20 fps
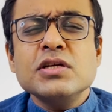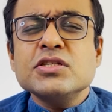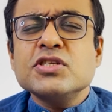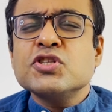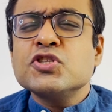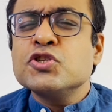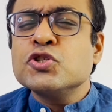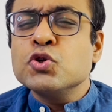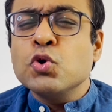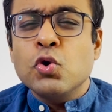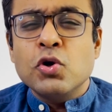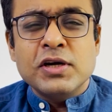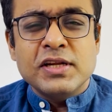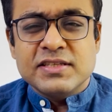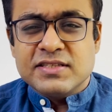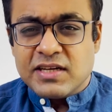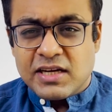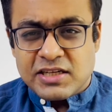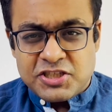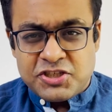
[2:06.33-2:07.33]
is so
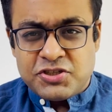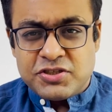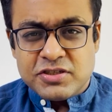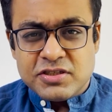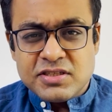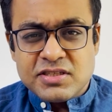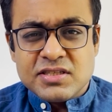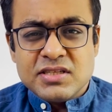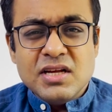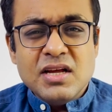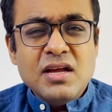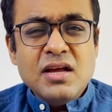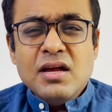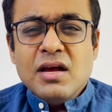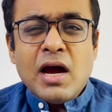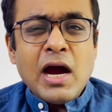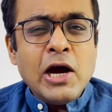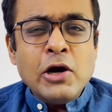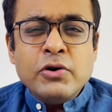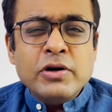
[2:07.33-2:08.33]
disastrous,
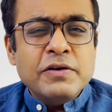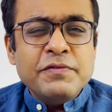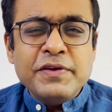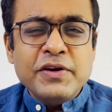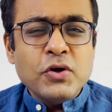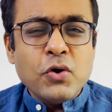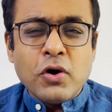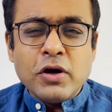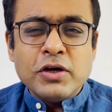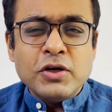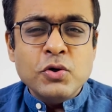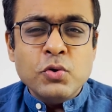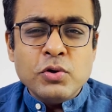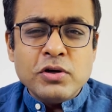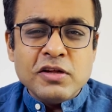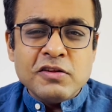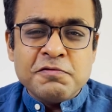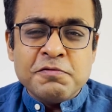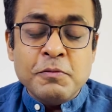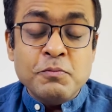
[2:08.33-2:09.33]
how did we not
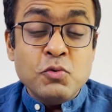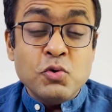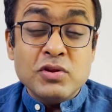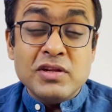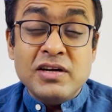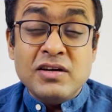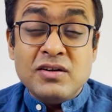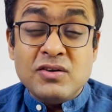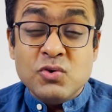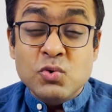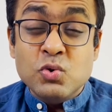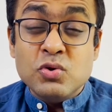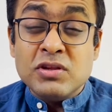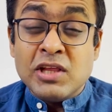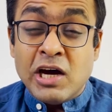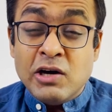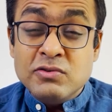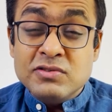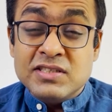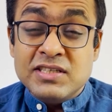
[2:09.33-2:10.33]
notice for more than
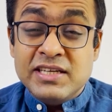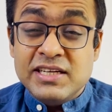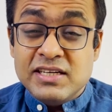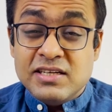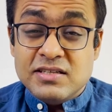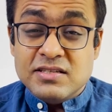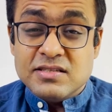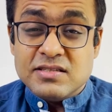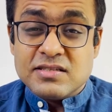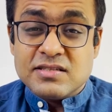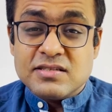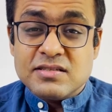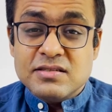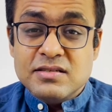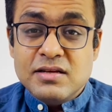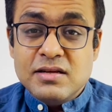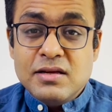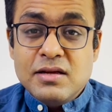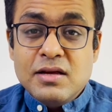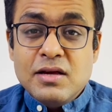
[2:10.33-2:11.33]
2000 years?
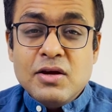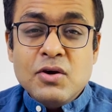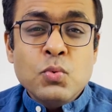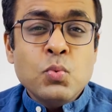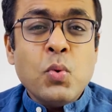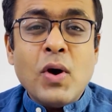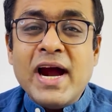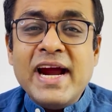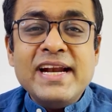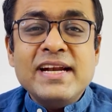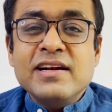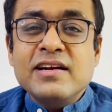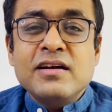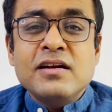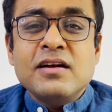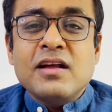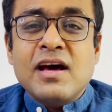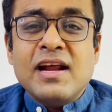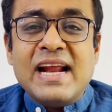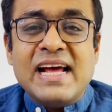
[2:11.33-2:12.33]
Why
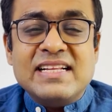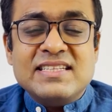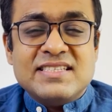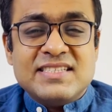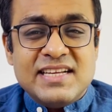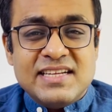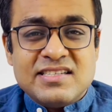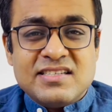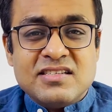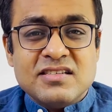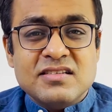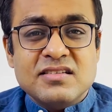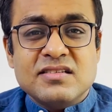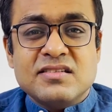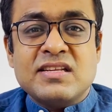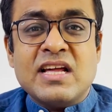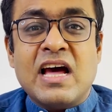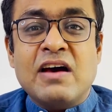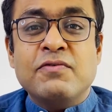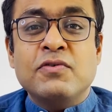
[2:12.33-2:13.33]
didn't our
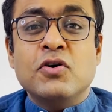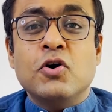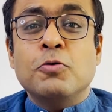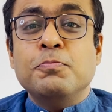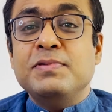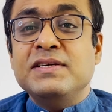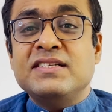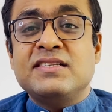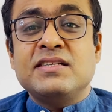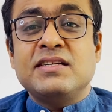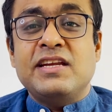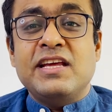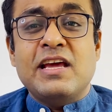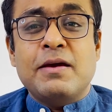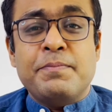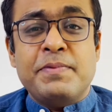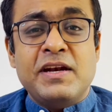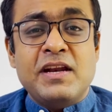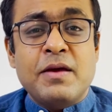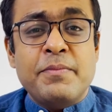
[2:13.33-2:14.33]
ancestors have an obesity
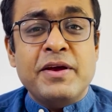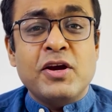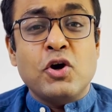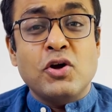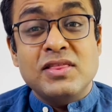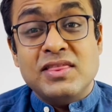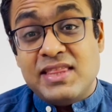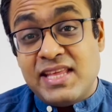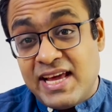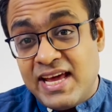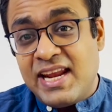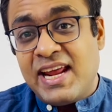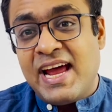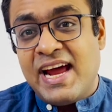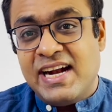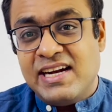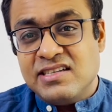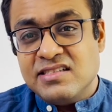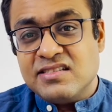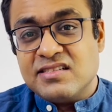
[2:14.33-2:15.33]
epidemic on their
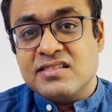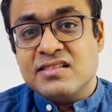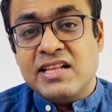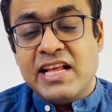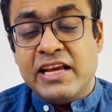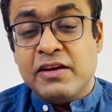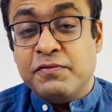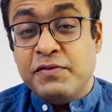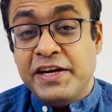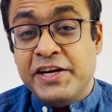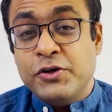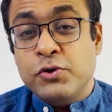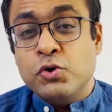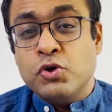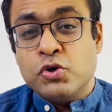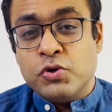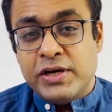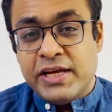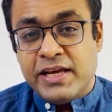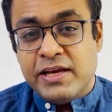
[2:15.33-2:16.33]
hands like we do
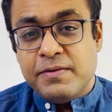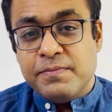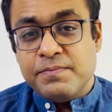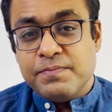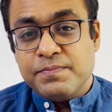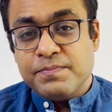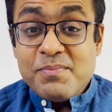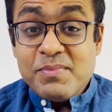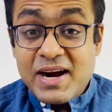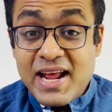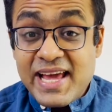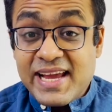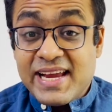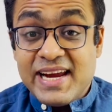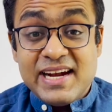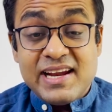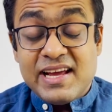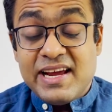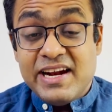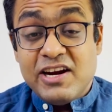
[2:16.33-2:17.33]
today? But I
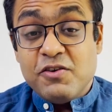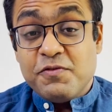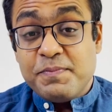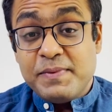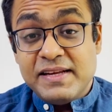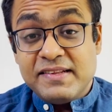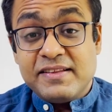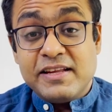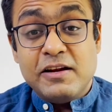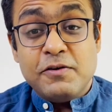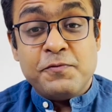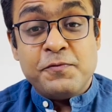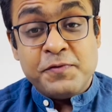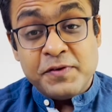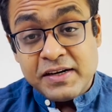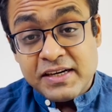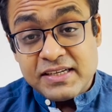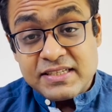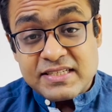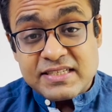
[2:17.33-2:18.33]
get ahead of myself.
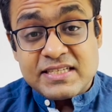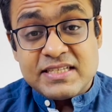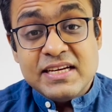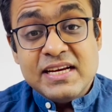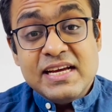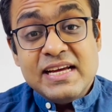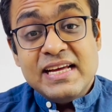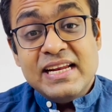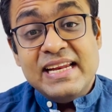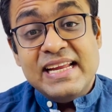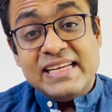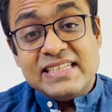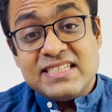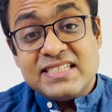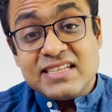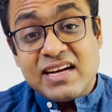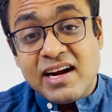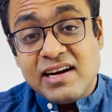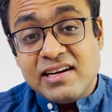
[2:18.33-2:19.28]
First, let's